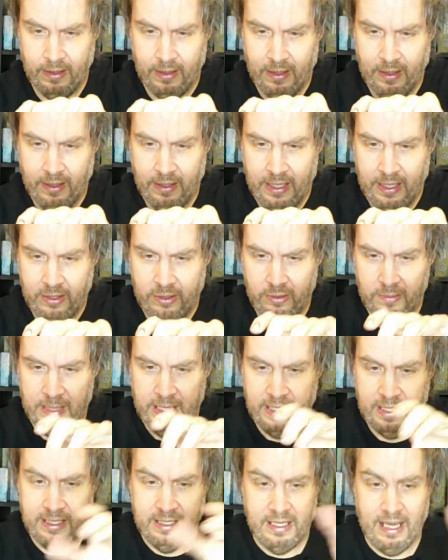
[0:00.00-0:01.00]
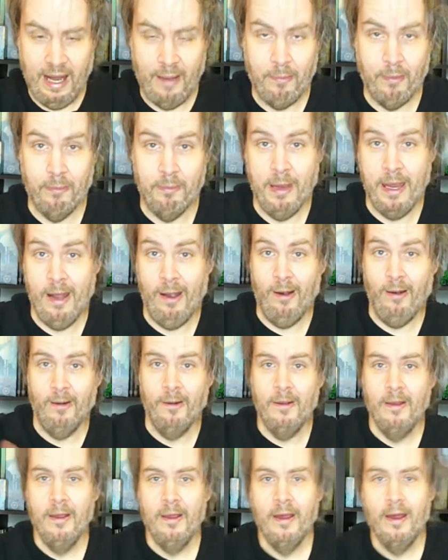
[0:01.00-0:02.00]
they do make a dapper pair.
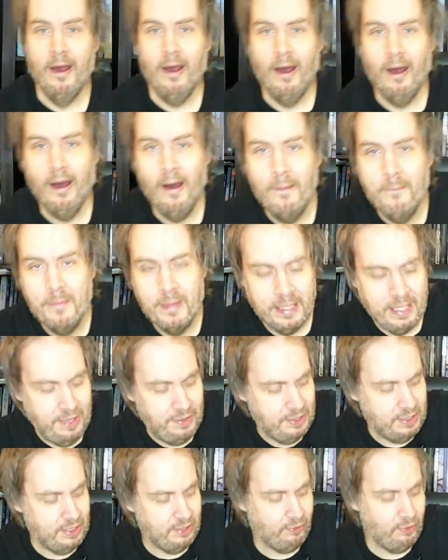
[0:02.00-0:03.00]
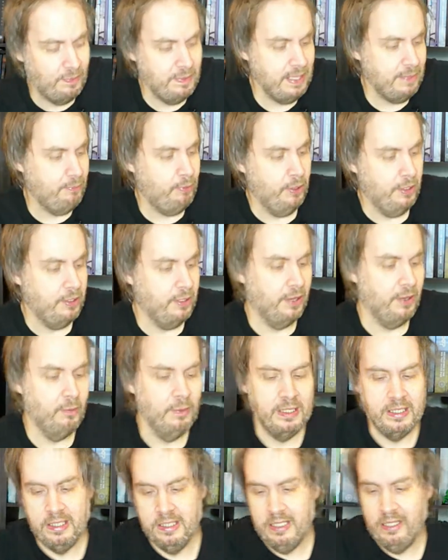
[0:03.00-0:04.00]
Again, this is from the putting on the
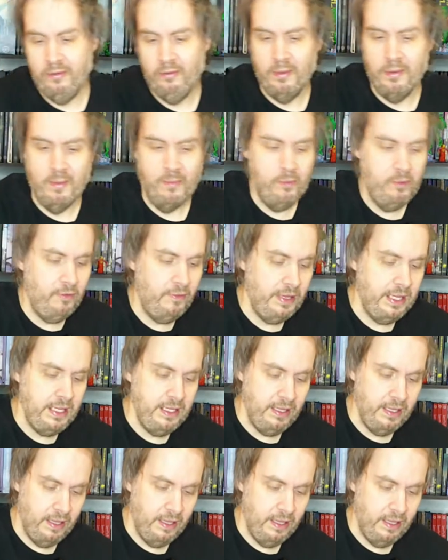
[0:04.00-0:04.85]
Ritz scene from the movie.